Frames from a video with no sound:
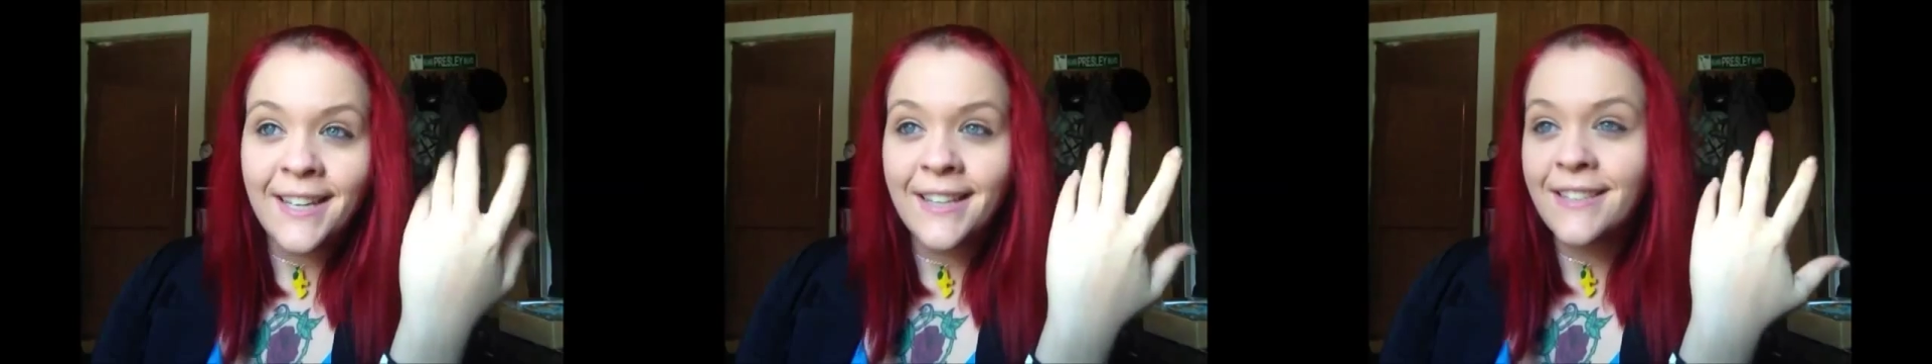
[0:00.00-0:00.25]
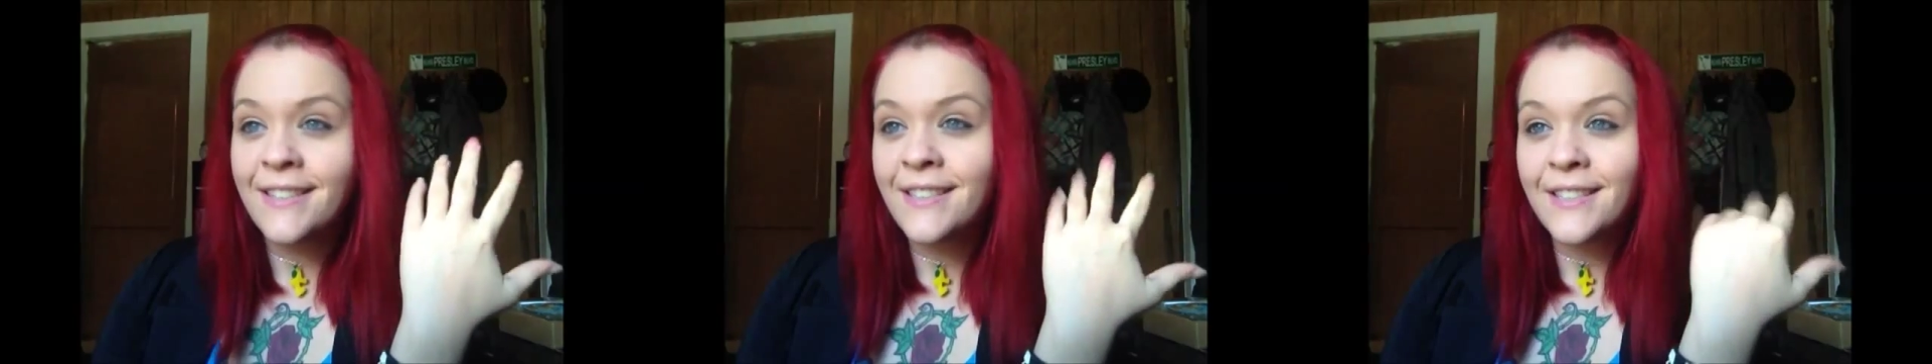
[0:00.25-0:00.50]

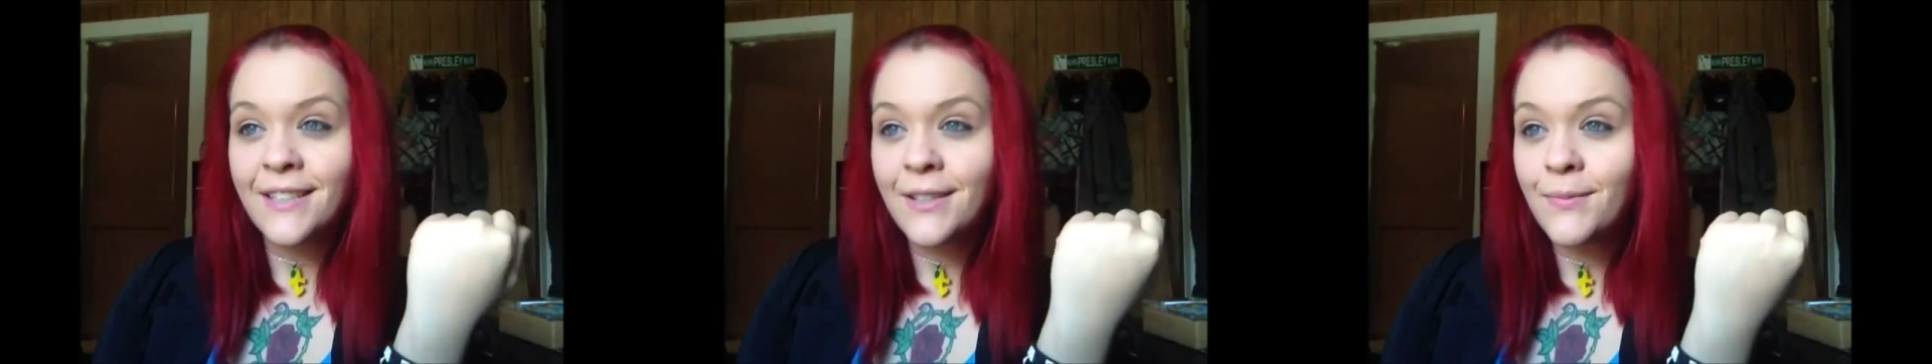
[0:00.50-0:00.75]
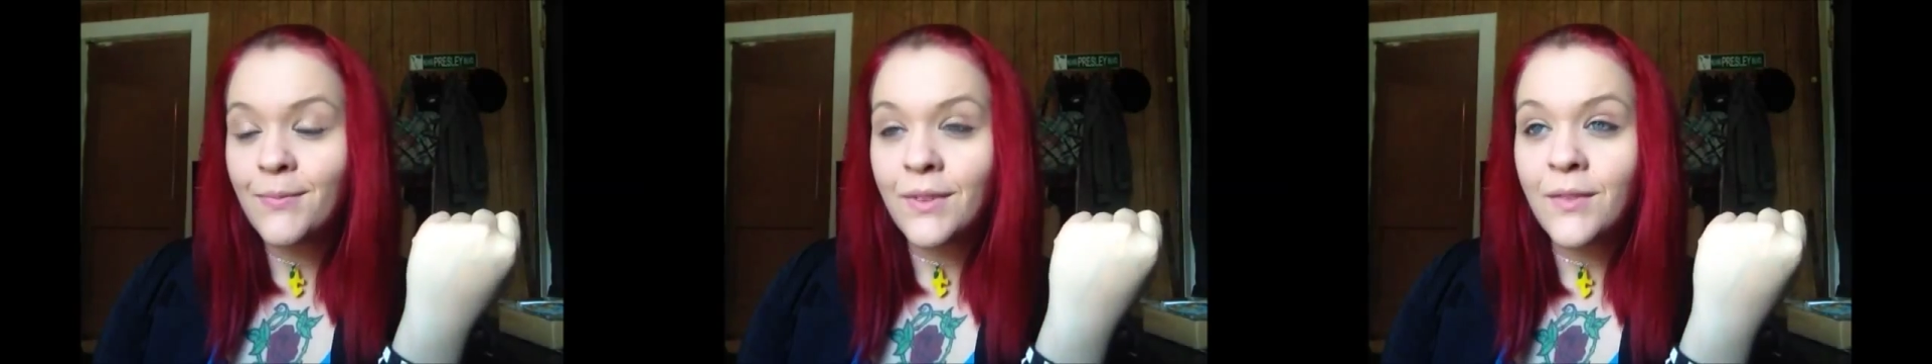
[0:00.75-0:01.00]
It's
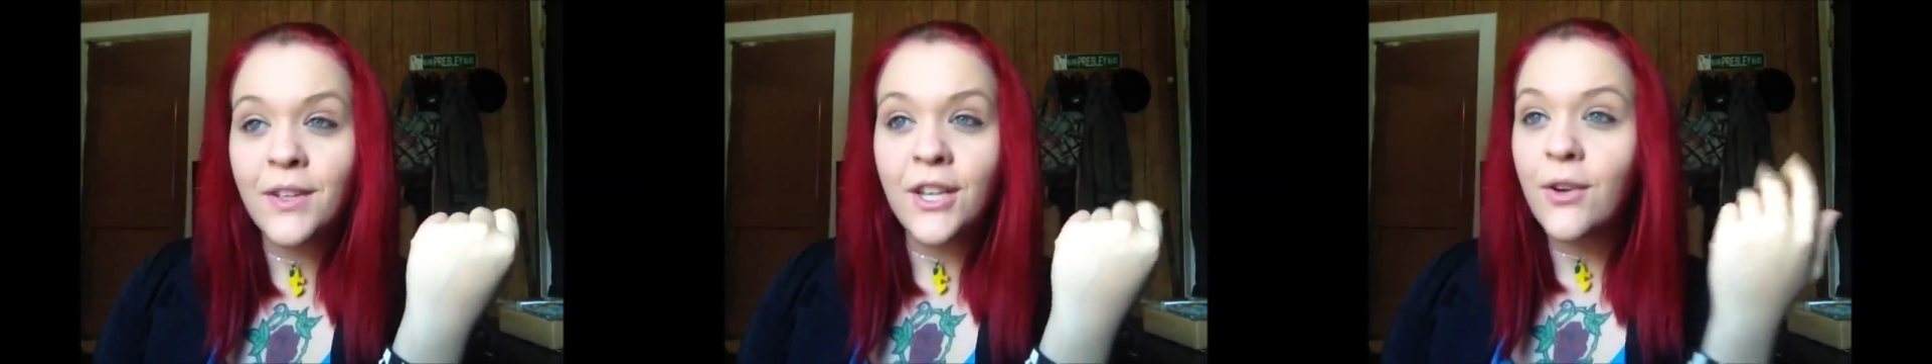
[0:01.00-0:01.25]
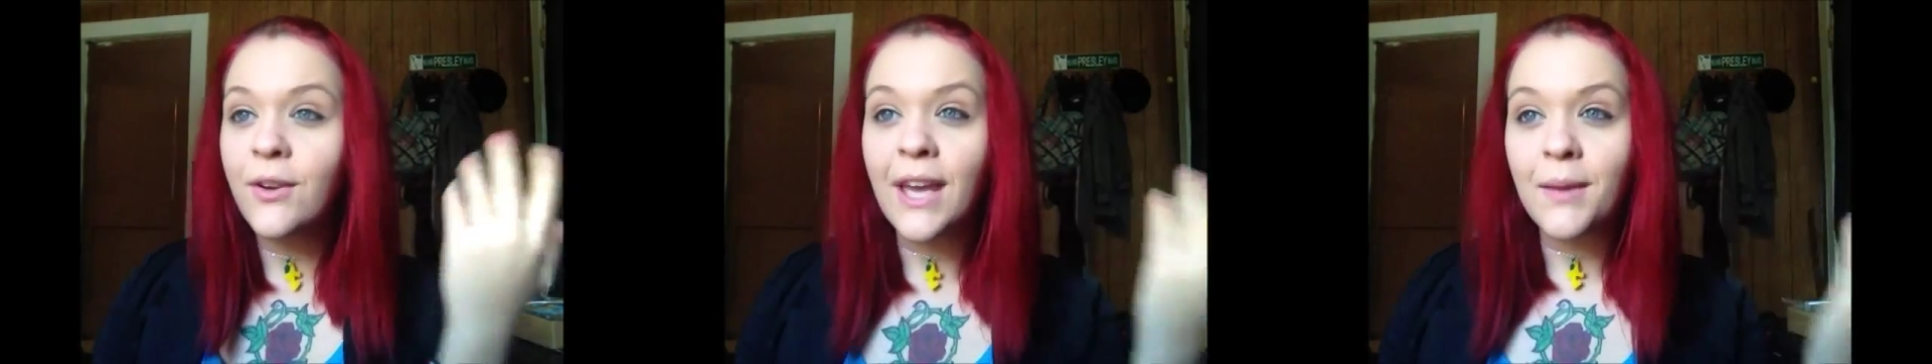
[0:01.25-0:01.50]

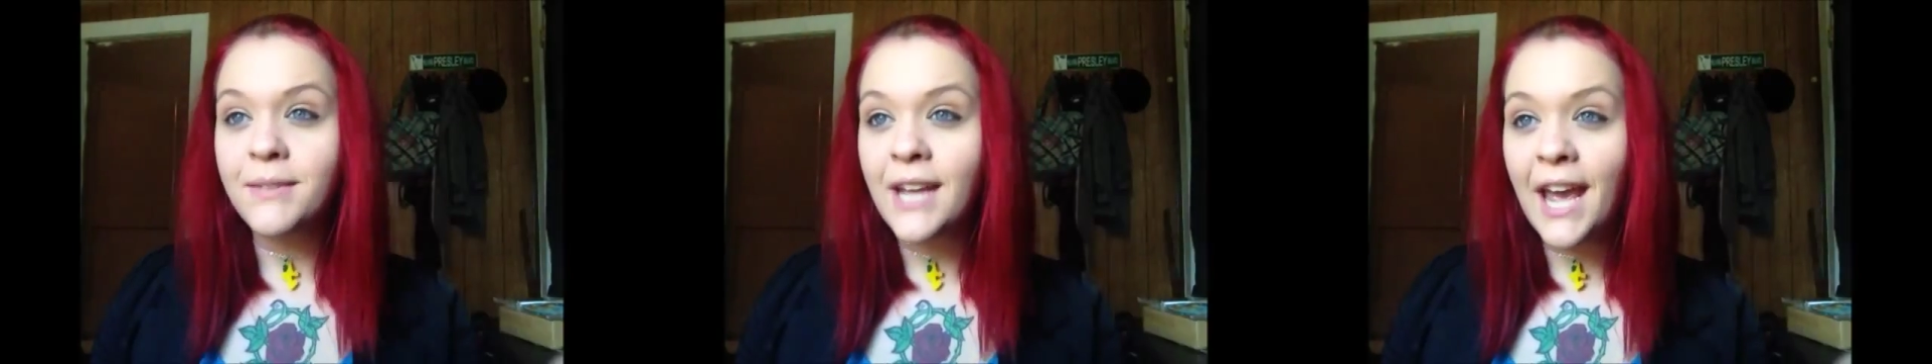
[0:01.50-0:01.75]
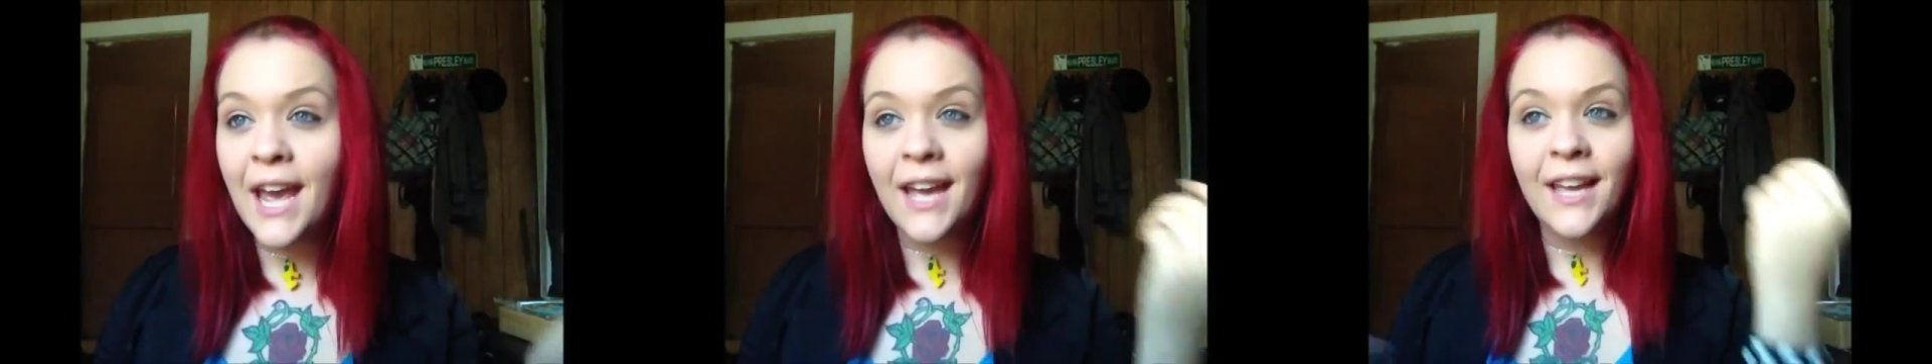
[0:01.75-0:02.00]
video game
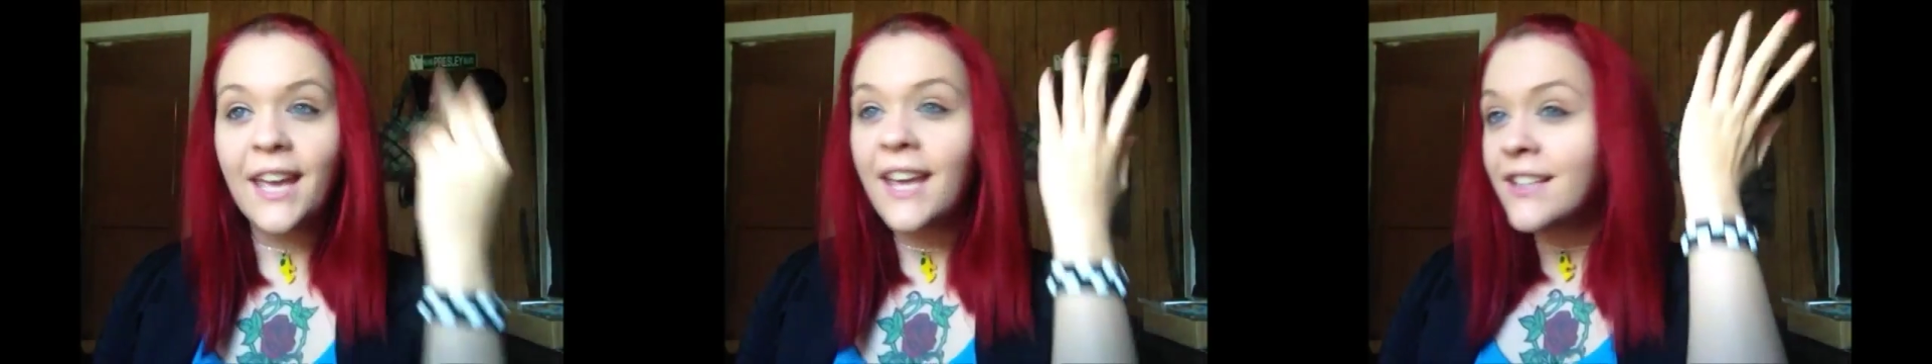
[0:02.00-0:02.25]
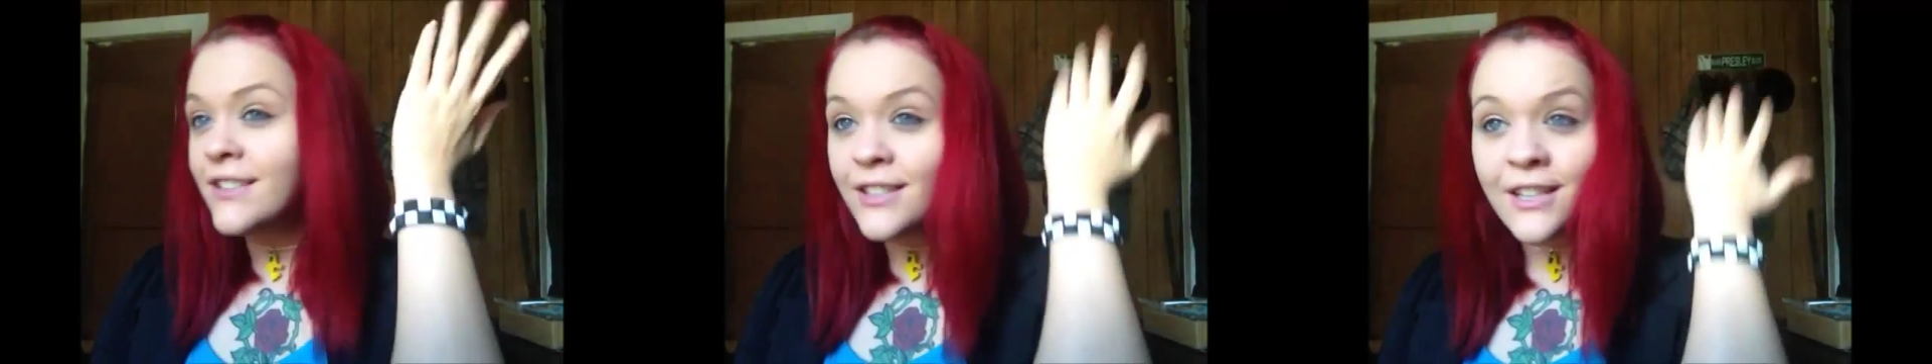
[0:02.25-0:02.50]
tag.
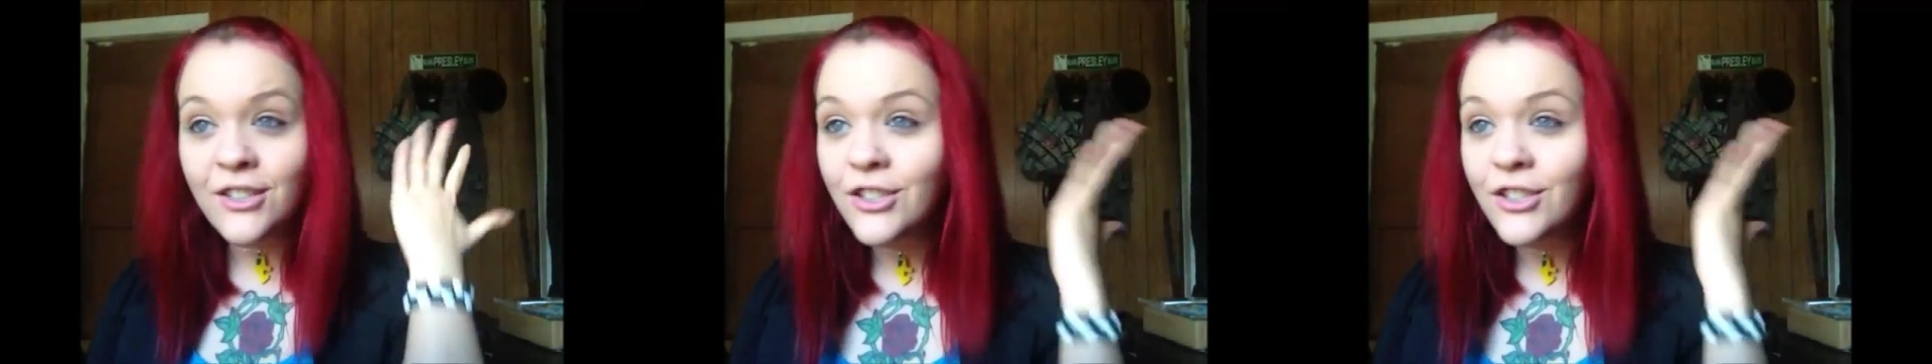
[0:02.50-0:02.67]
It's